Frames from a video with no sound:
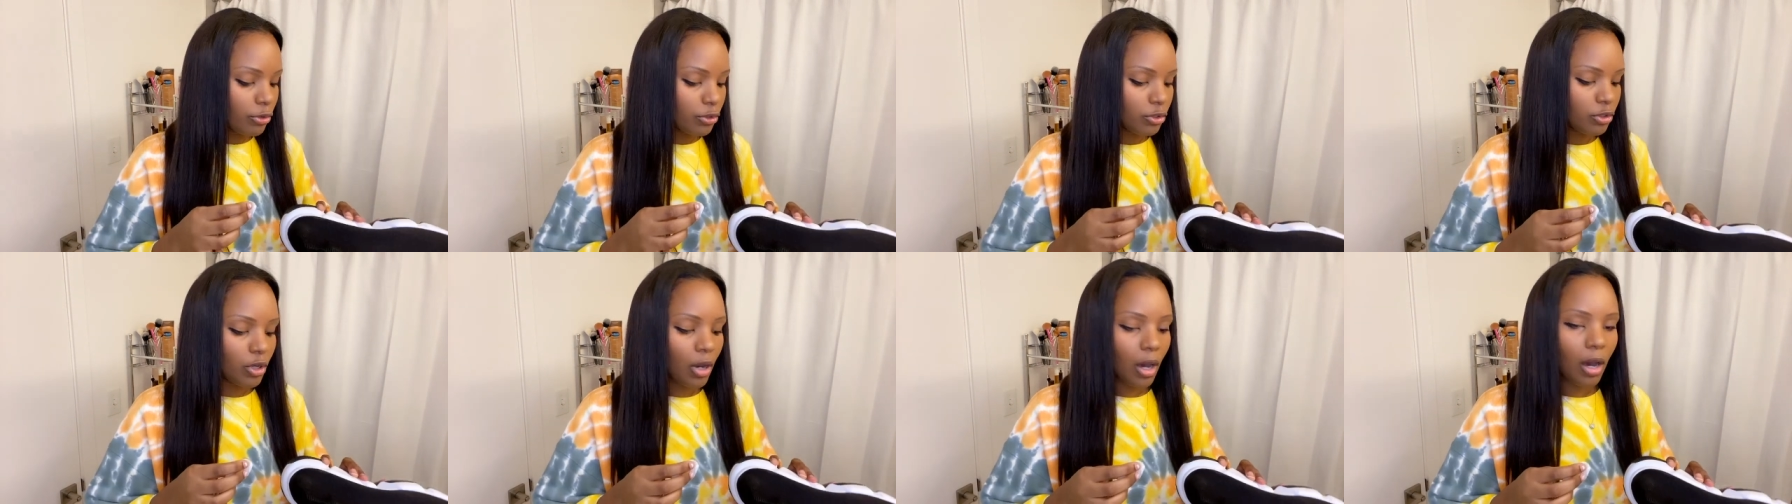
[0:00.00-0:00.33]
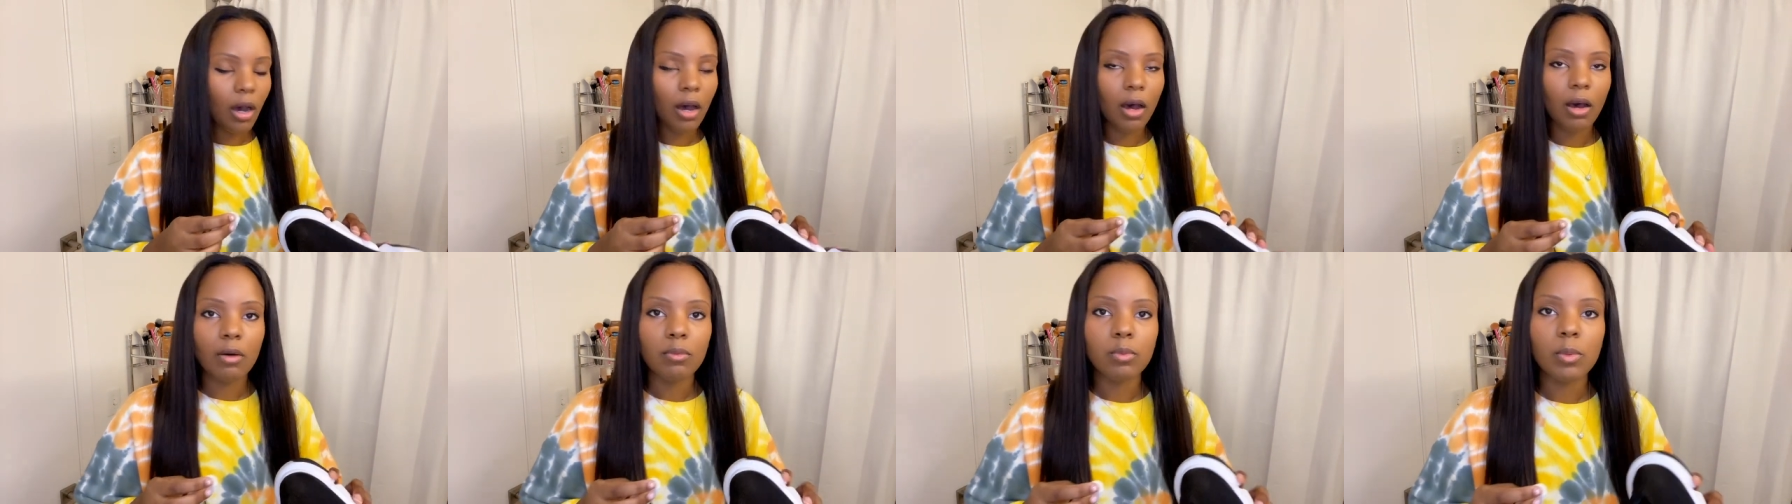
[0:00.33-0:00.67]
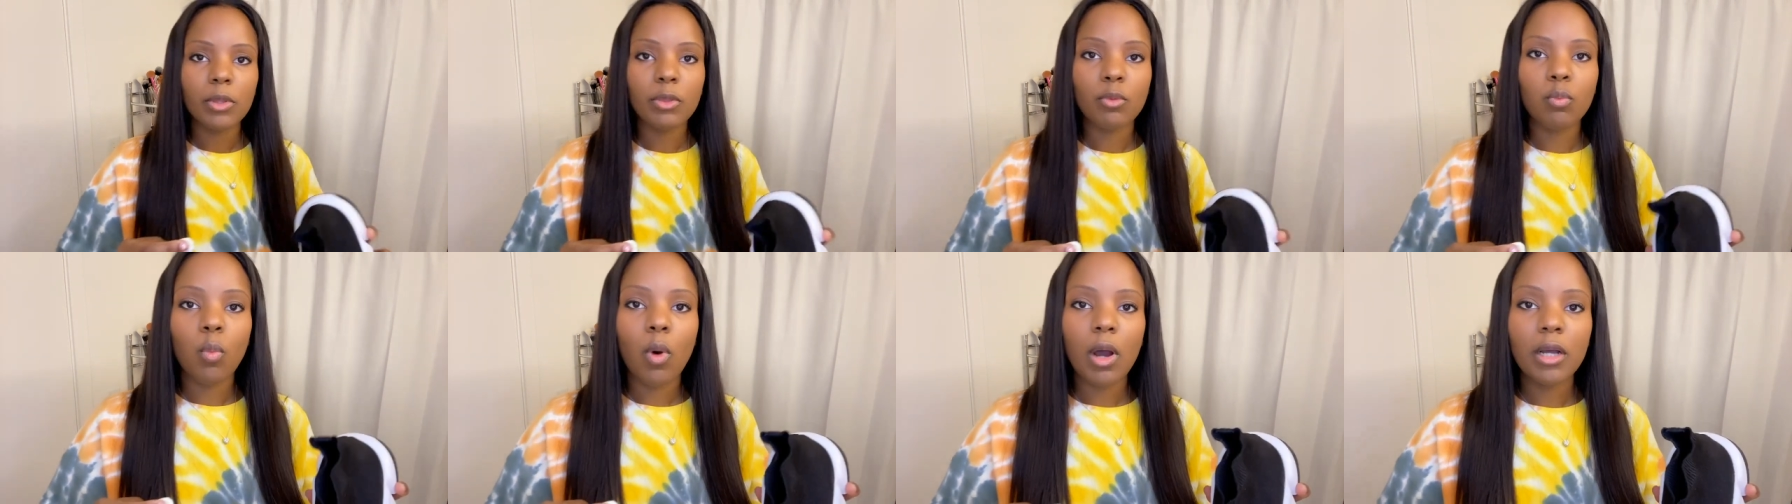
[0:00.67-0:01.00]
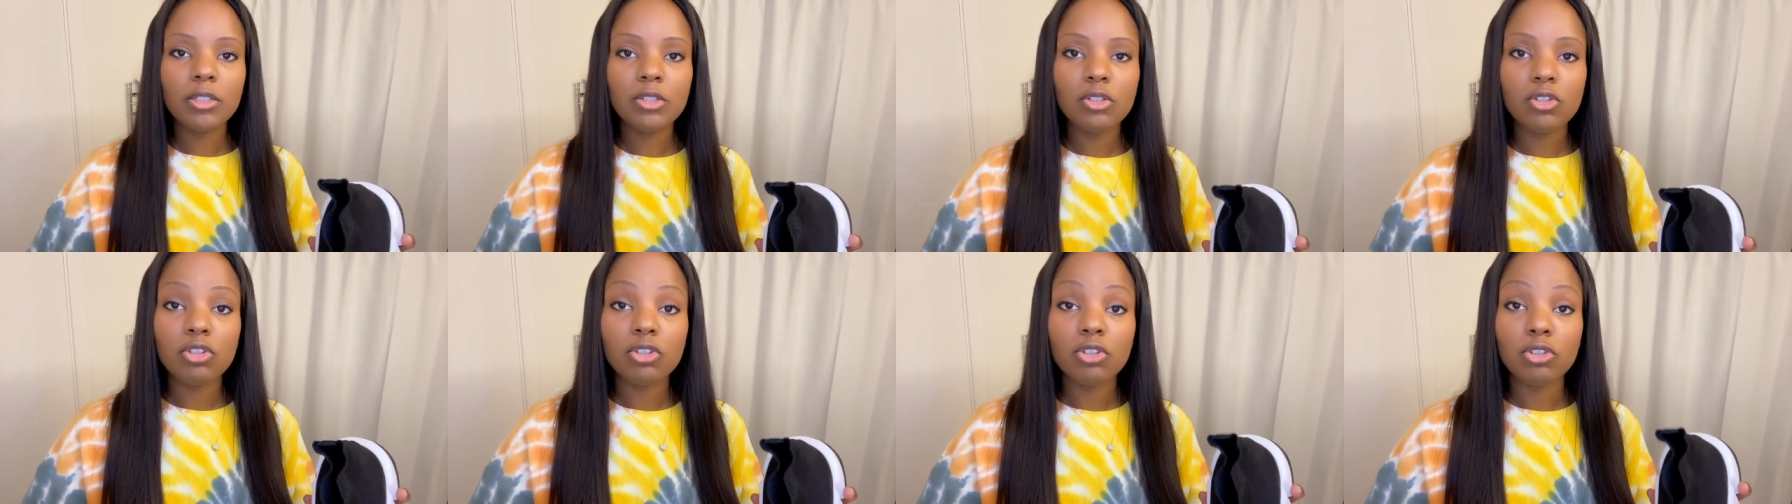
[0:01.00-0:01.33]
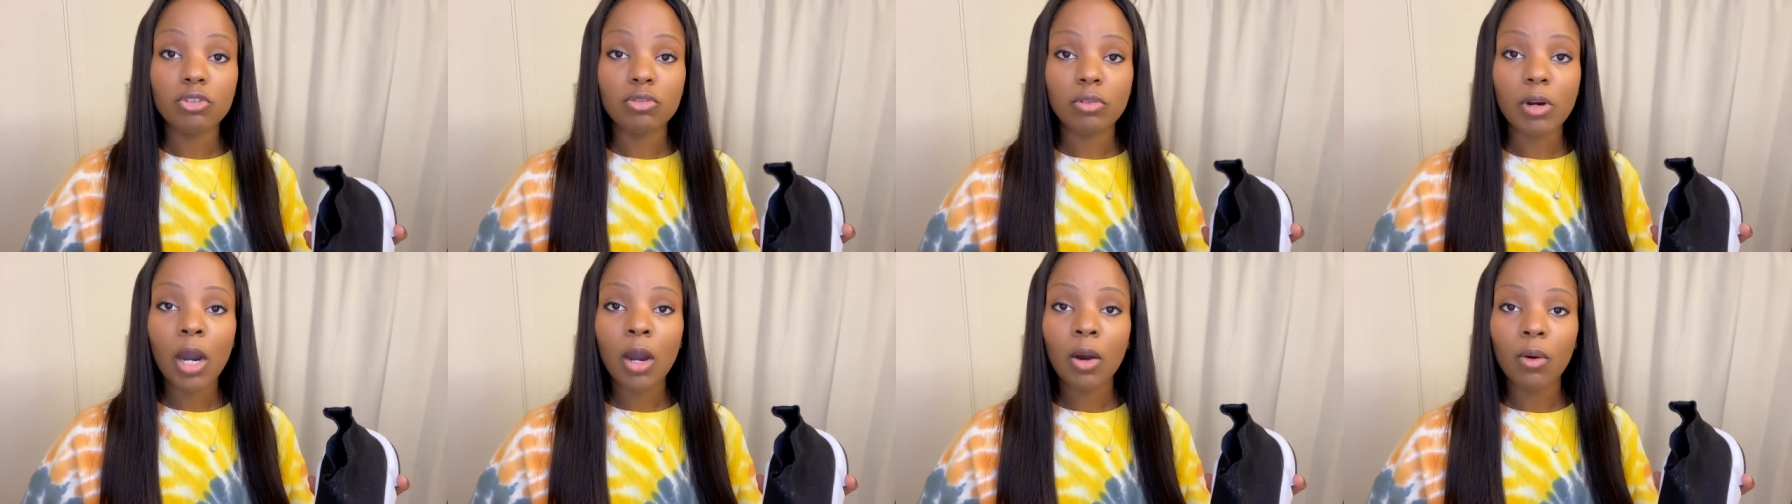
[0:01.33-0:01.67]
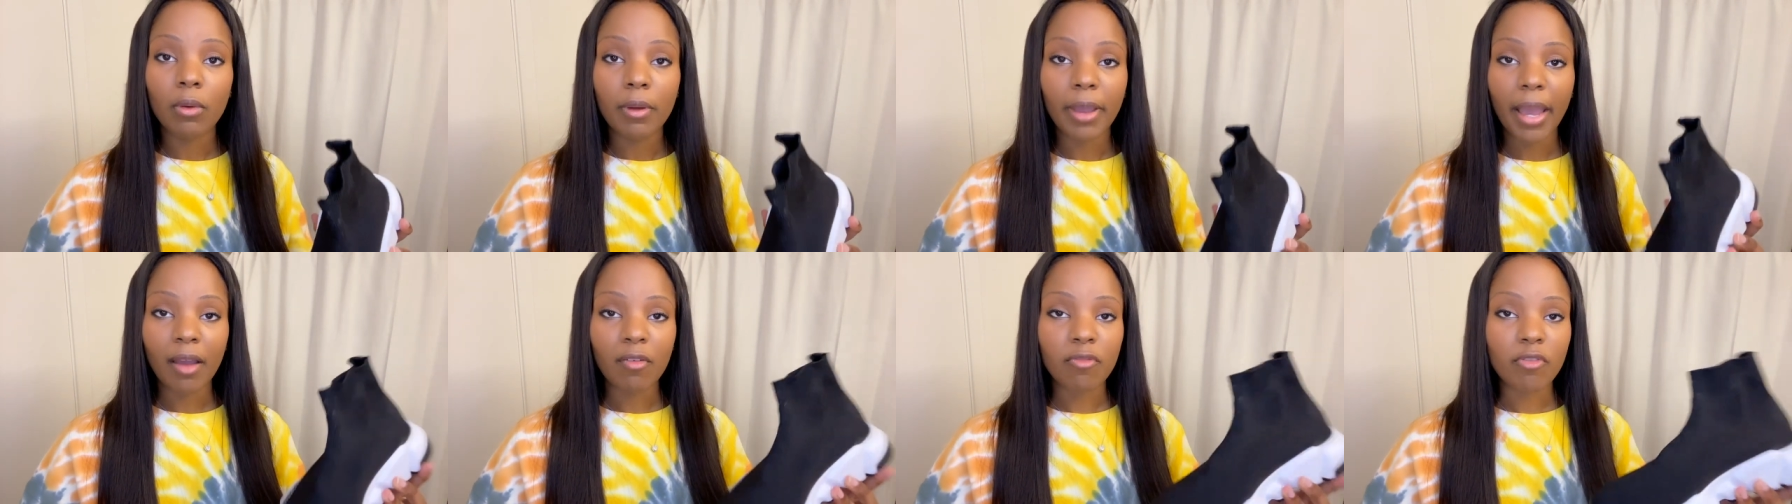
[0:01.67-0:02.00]
Y'all, with one
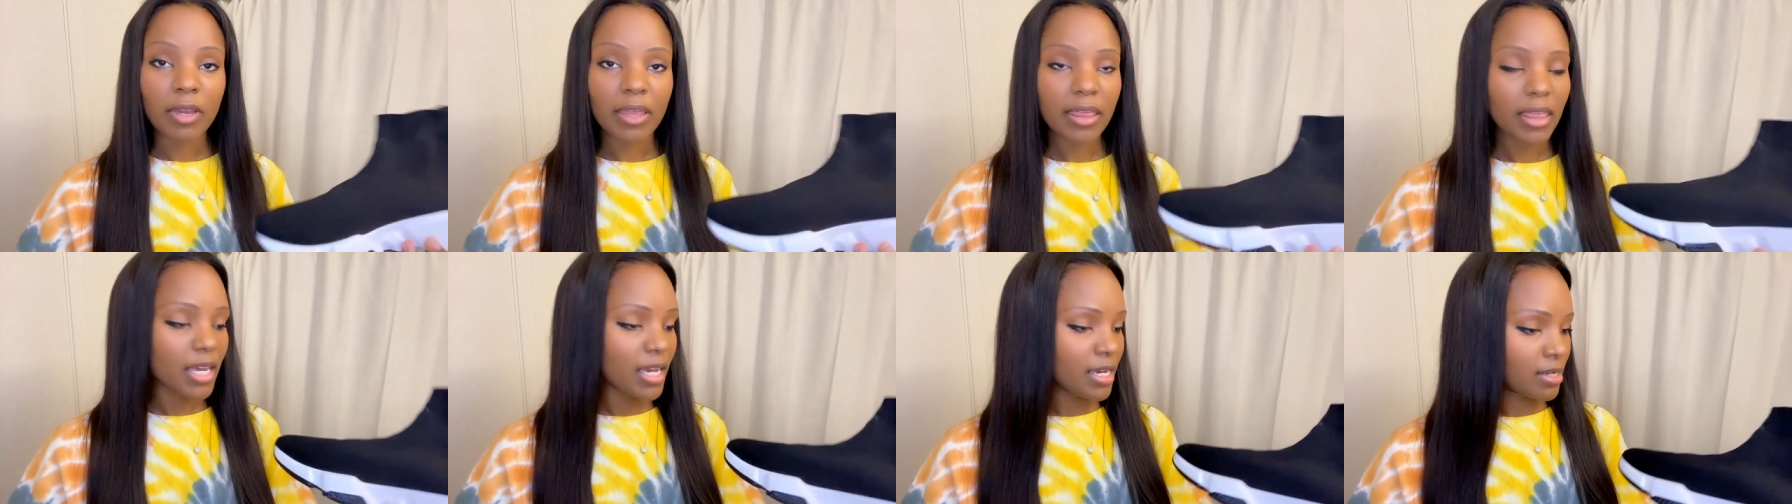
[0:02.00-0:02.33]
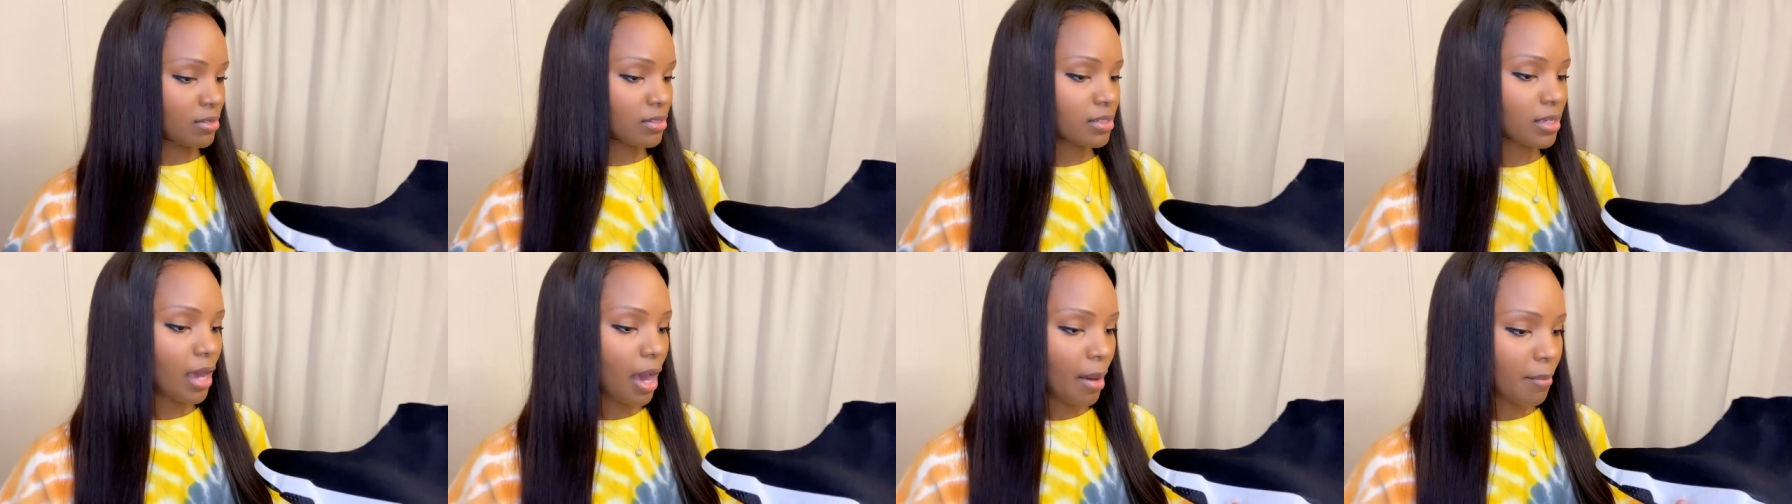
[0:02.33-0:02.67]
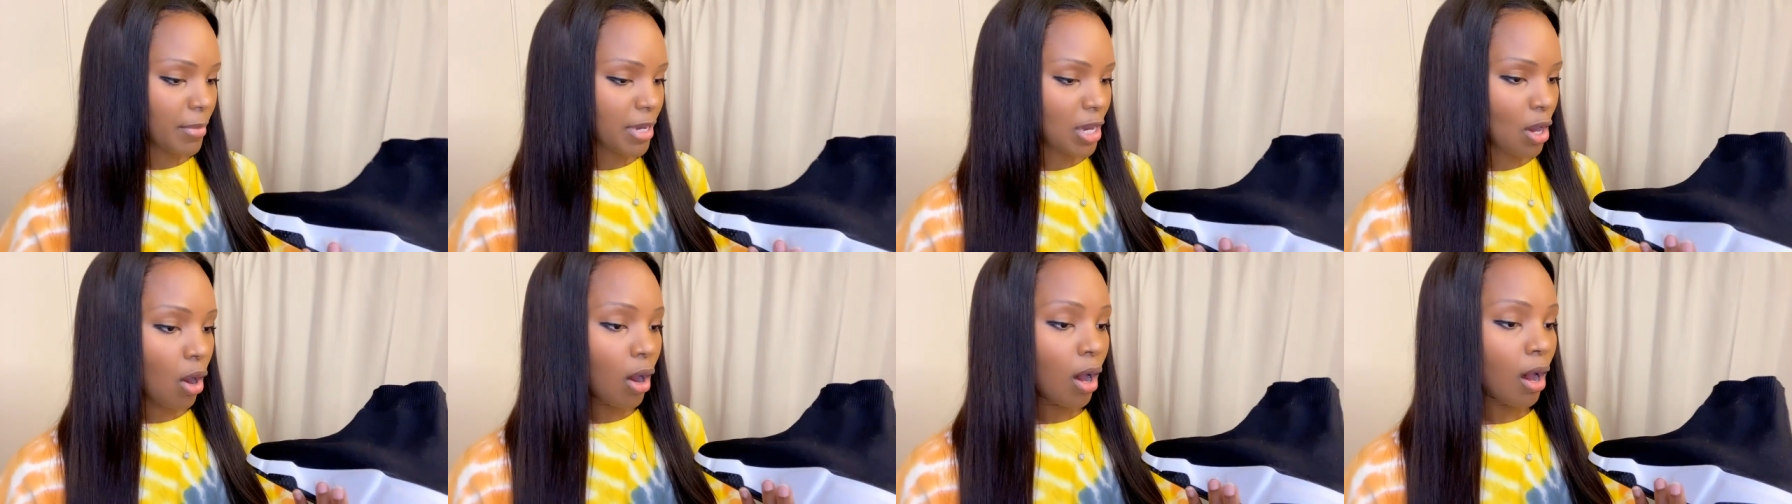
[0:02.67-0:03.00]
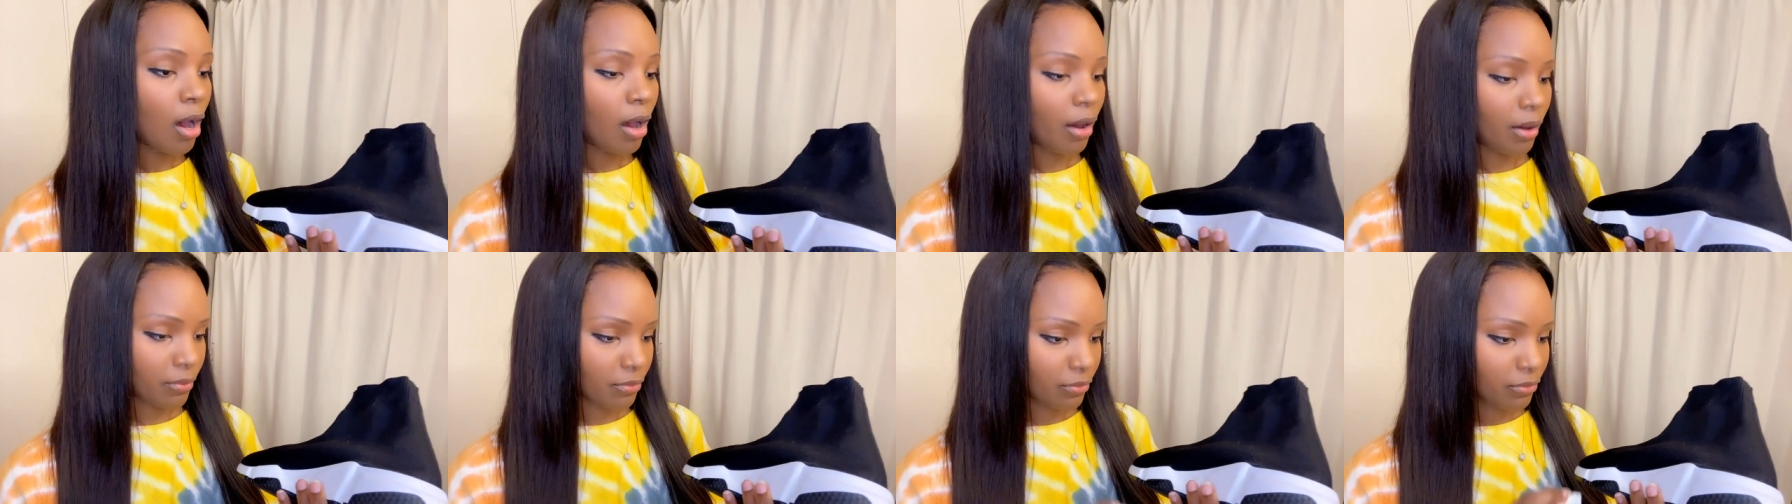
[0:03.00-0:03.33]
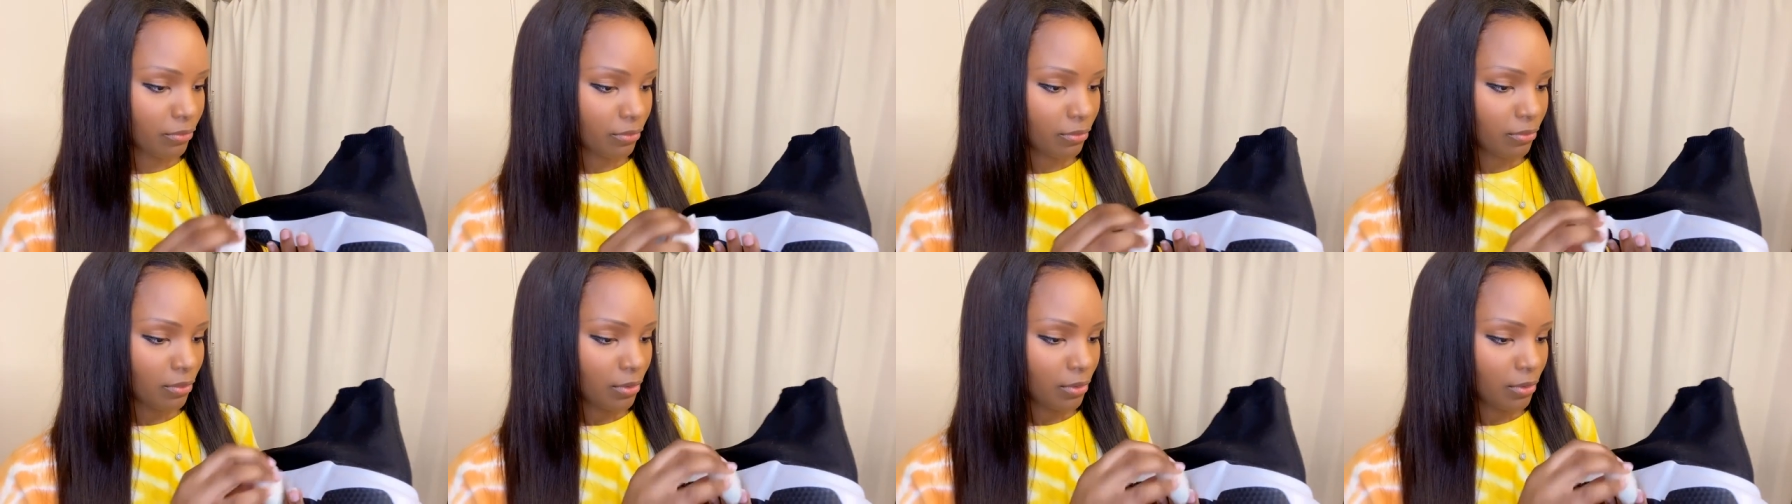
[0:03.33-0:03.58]
stroke, everything is coming off.